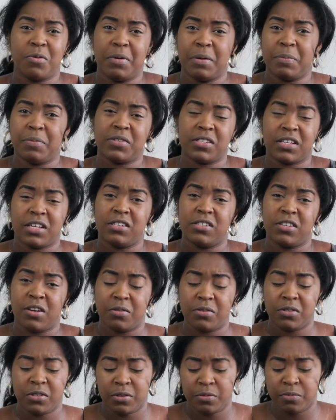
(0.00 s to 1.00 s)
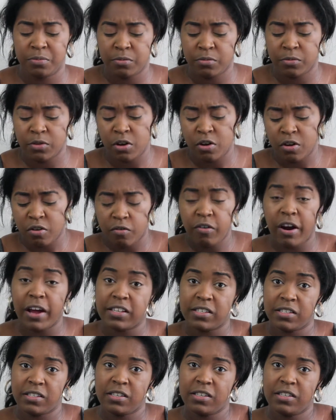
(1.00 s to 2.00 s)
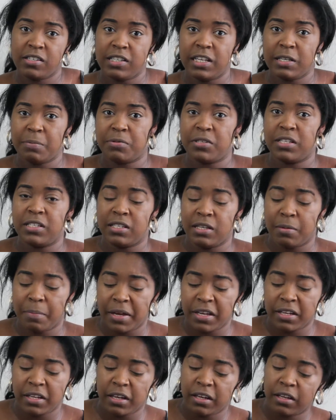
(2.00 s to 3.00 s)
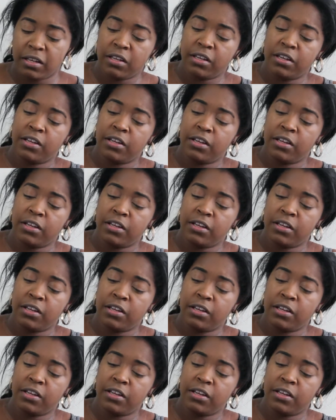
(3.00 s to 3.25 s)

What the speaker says: people's skin tones. Right, so let's proceed to the baking.